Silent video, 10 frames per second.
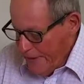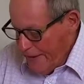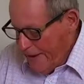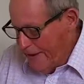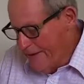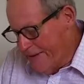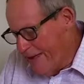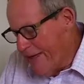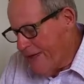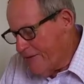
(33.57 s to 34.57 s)
And in the
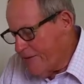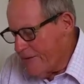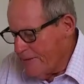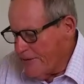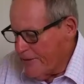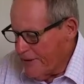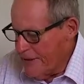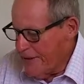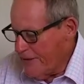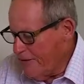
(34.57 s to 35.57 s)
text, and
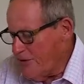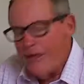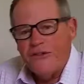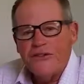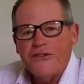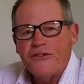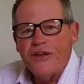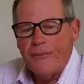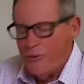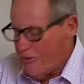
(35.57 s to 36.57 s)
again in Genesis
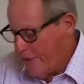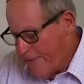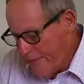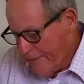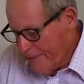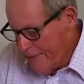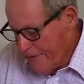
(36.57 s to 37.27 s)
chapter 7,